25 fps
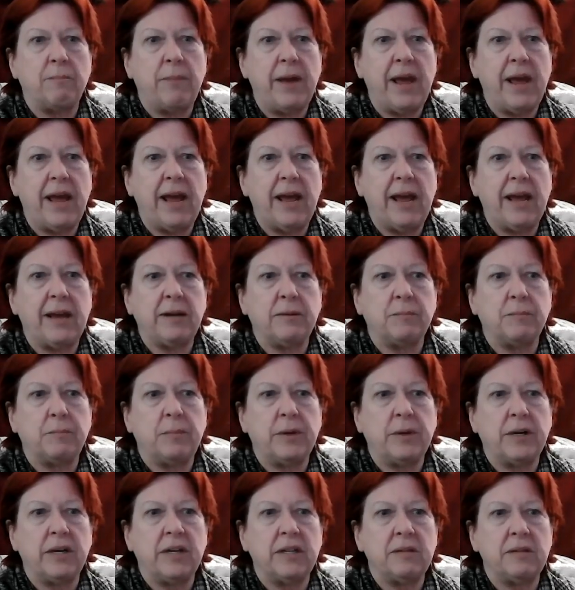bag,
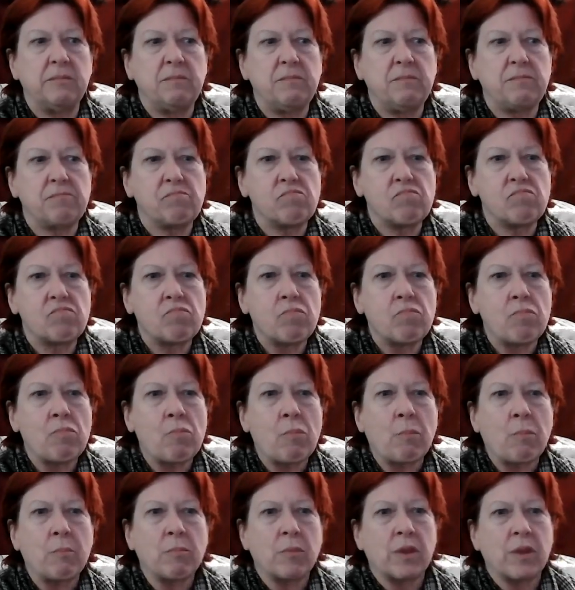but
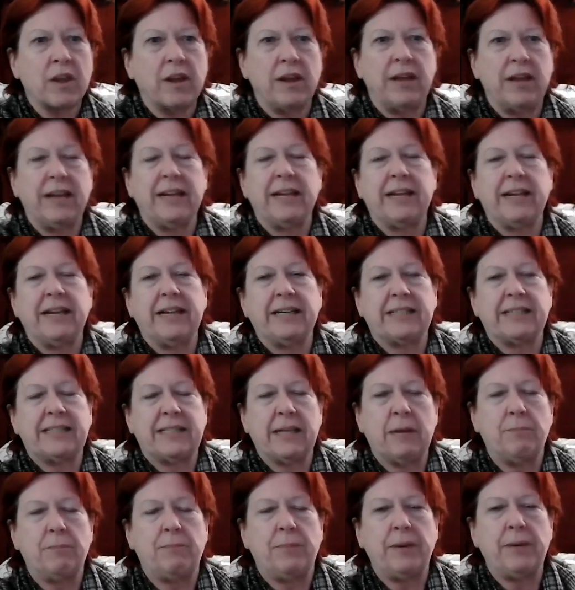
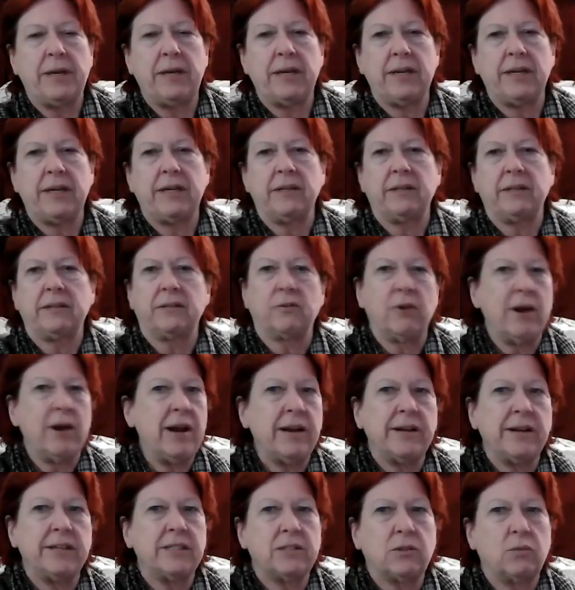it's a big
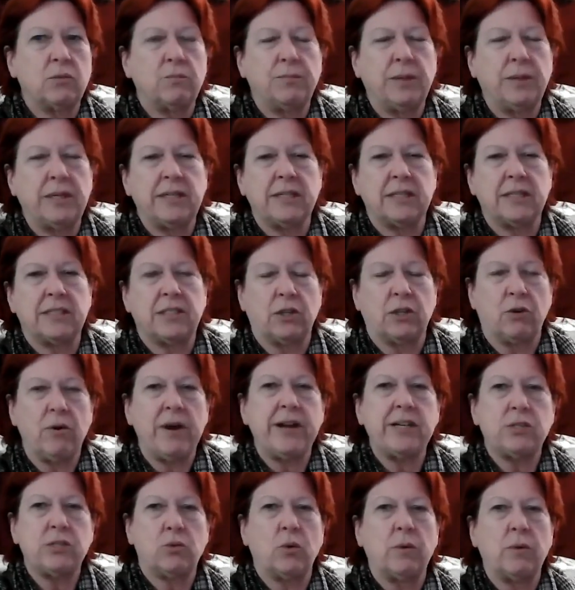granny, but it's a
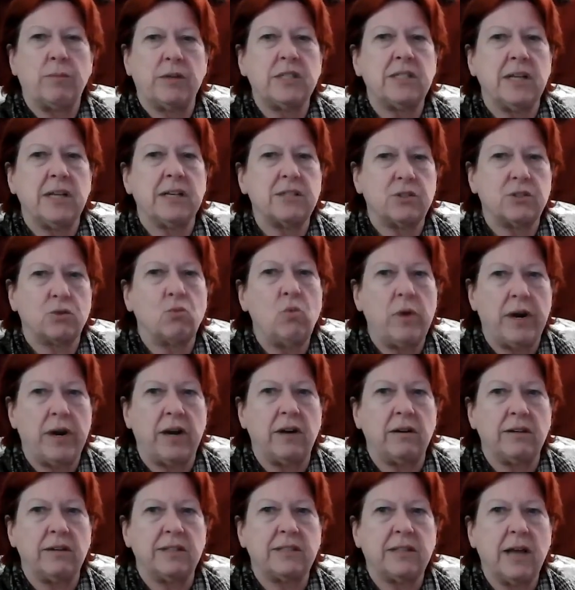granny square, but it's not
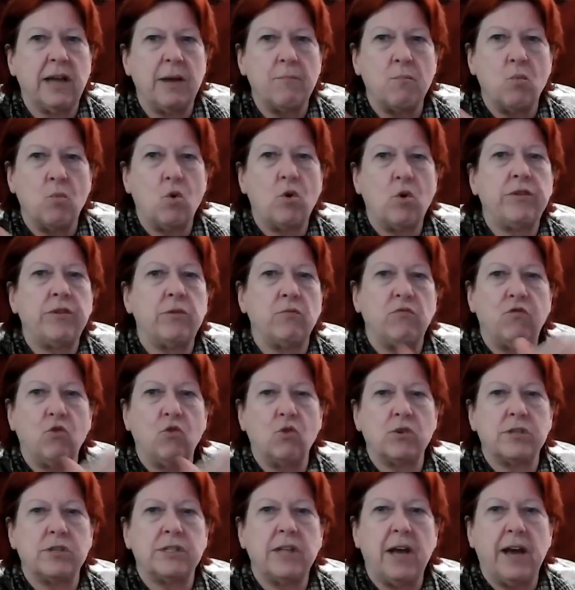square. It's got more than
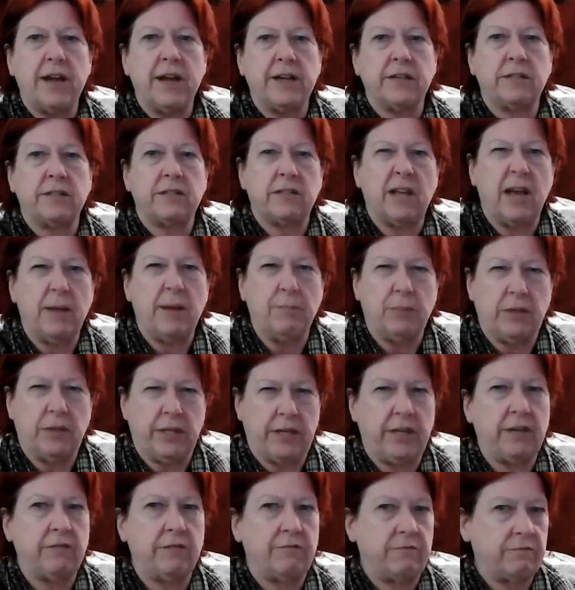four sides, I
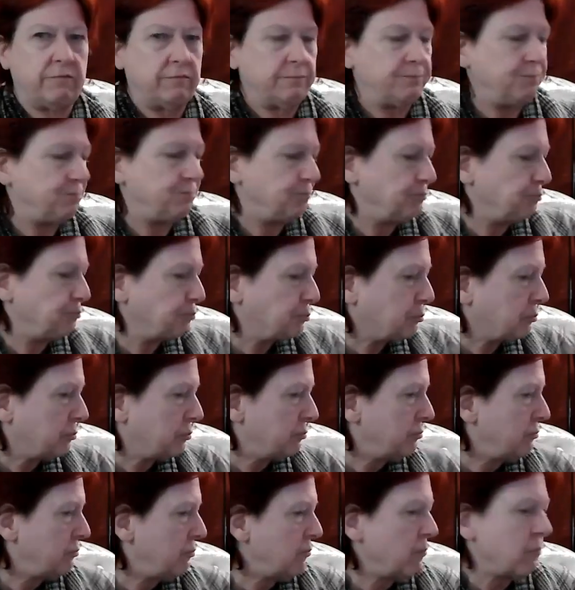believe.
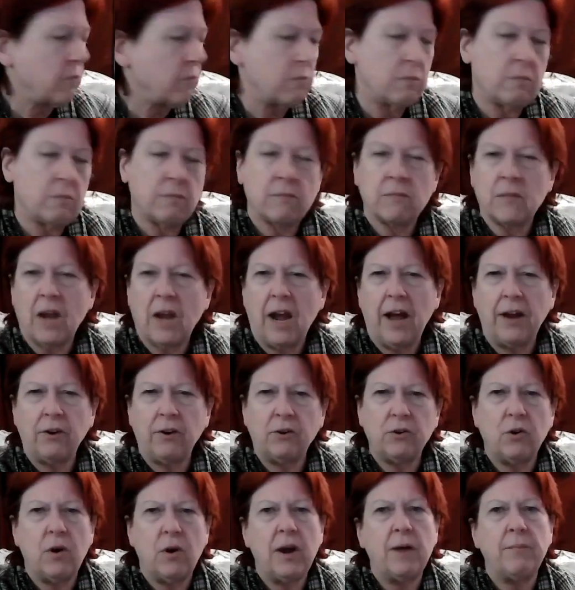I
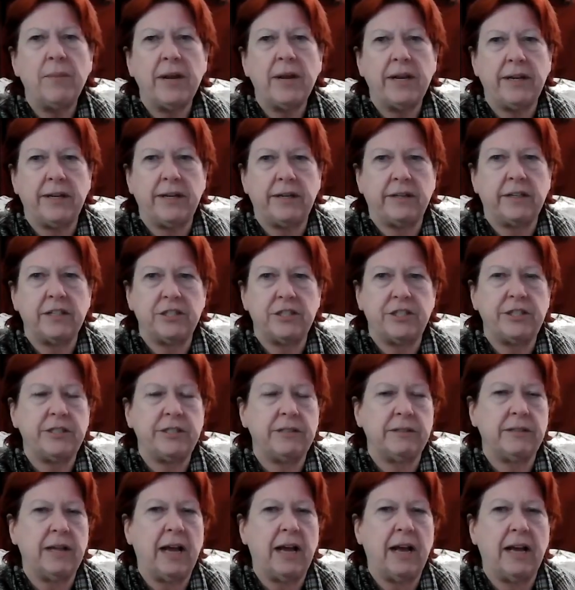don't know how many, because
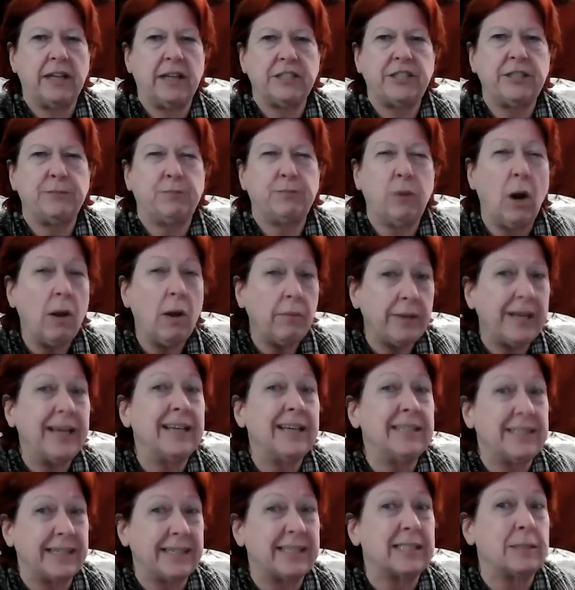she probably
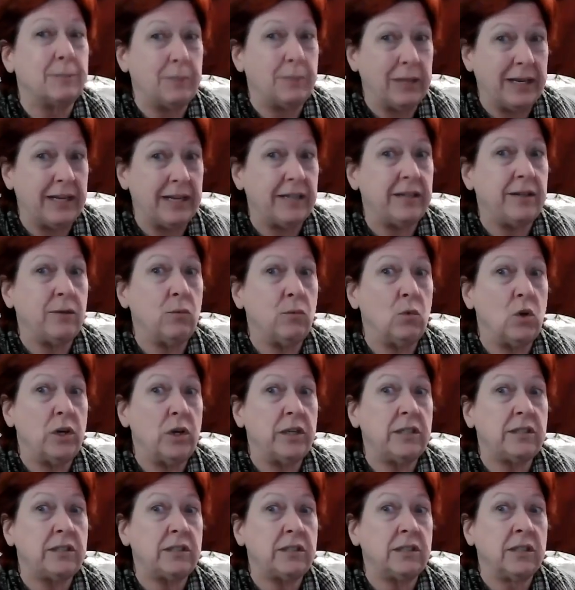has explained it
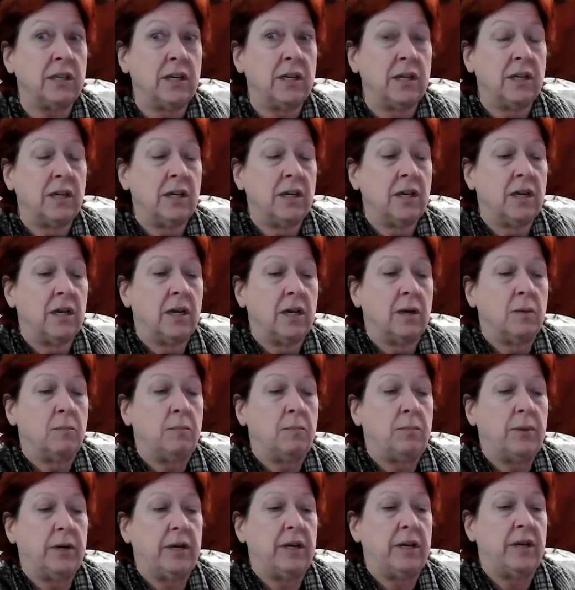once,
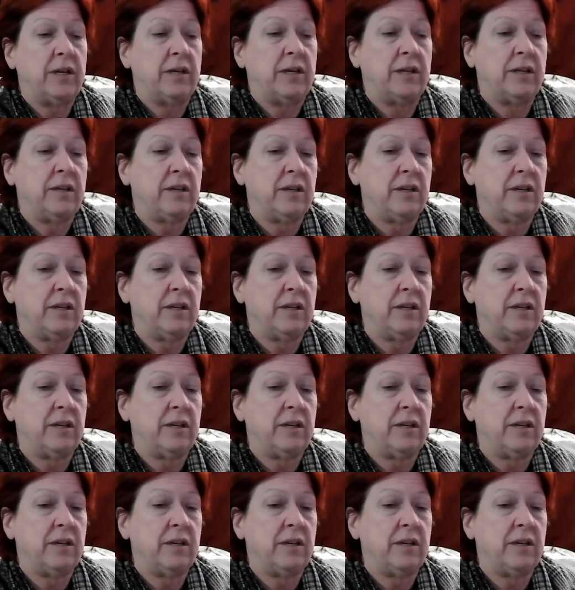but